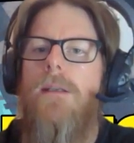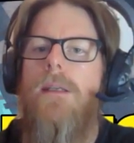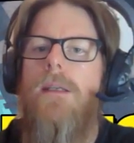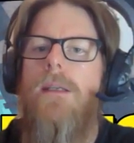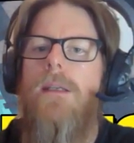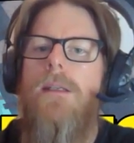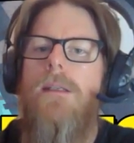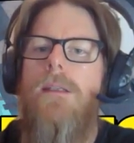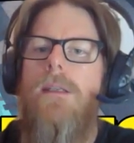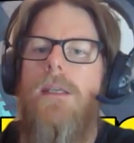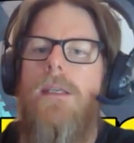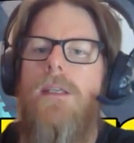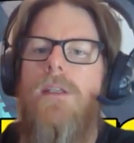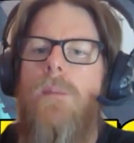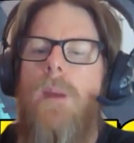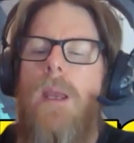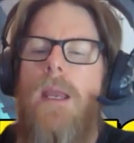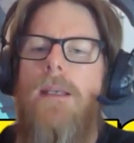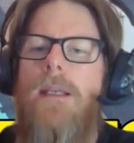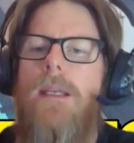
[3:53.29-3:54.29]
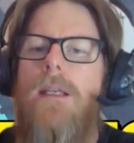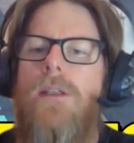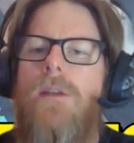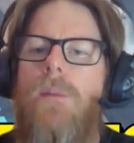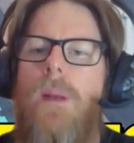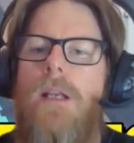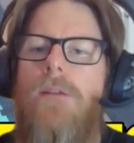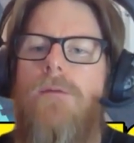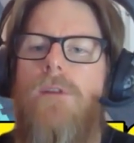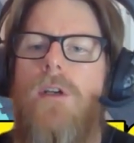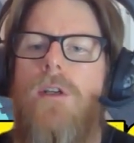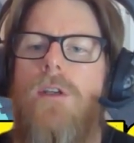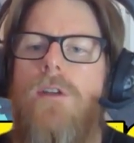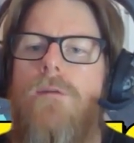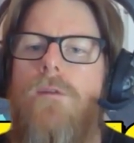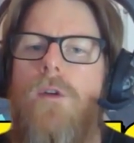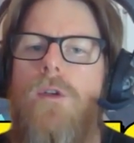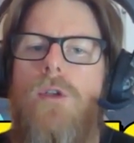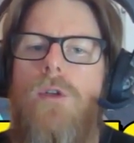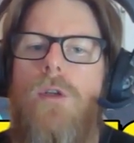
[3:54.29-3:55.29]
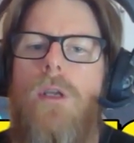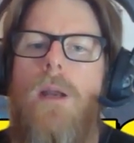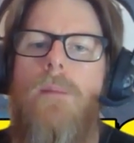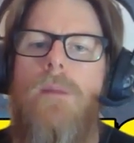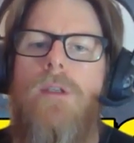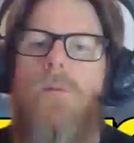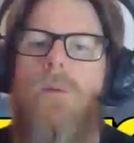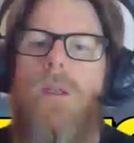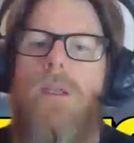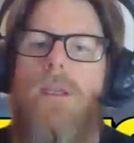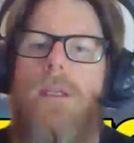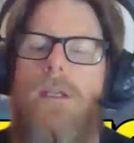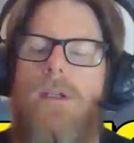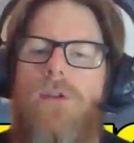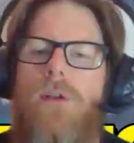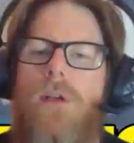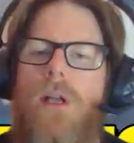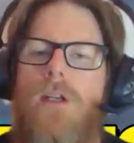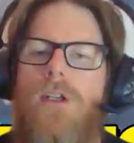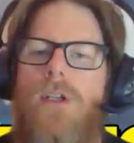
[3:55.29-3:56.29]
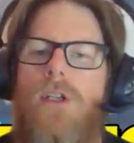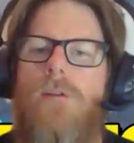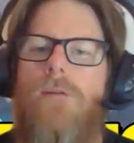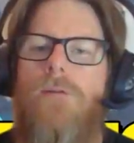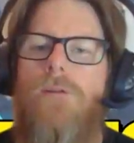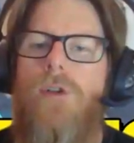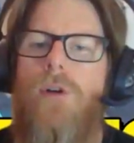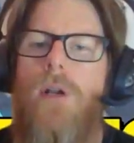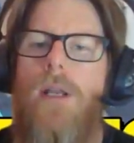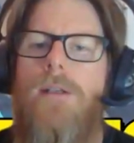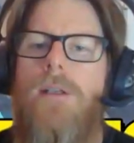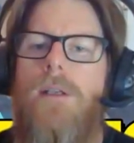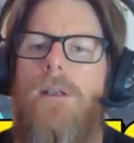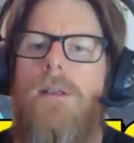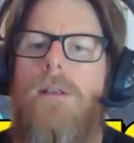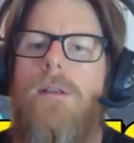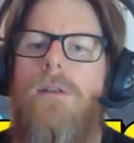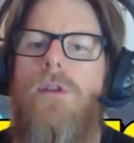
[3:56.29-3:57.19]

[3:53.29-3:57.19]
is expanding its metaverse for newcomers with the introduction of Trenton,